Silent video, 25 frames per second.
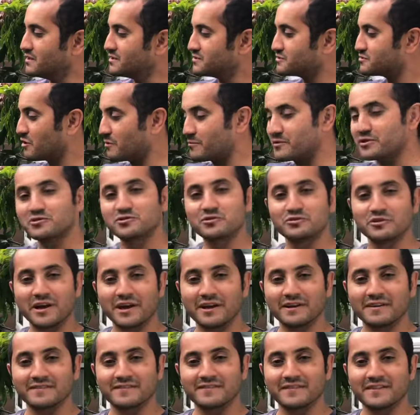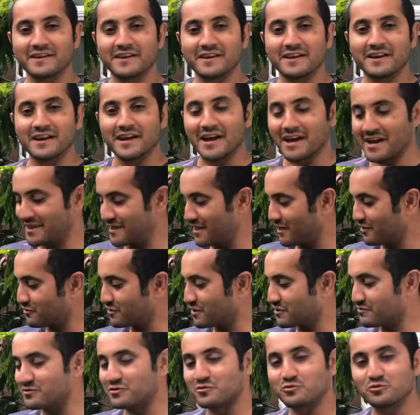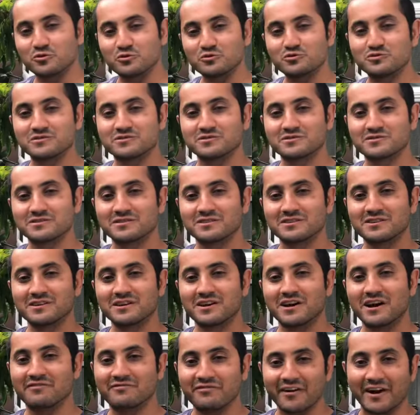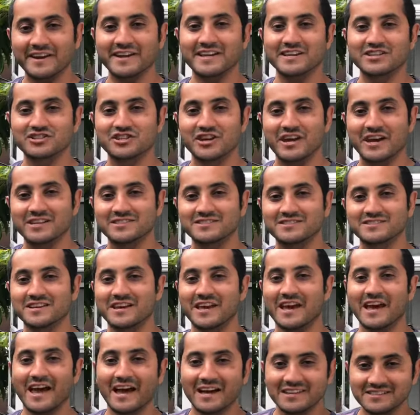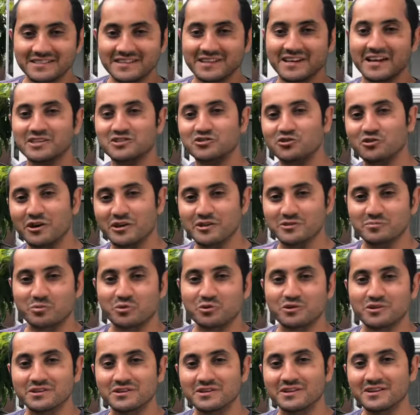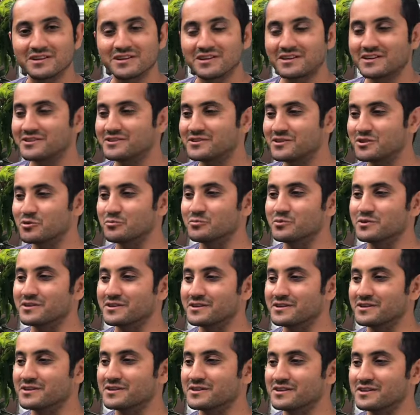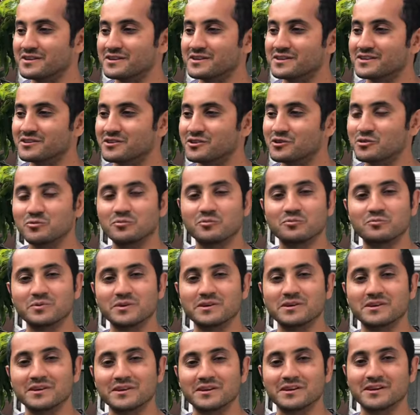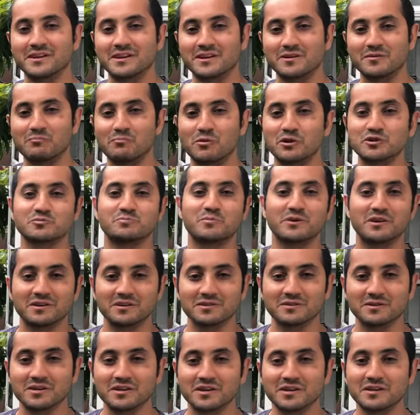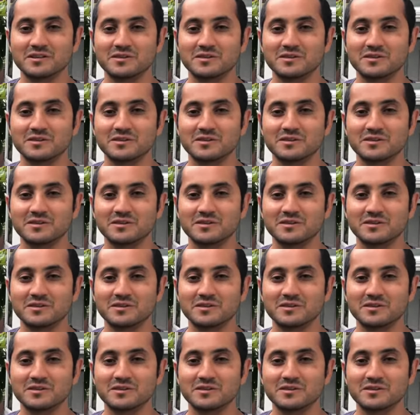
So I'm going to do that, and that'll give the roots a fighting chance as they get transported they'll be they'll be in a much better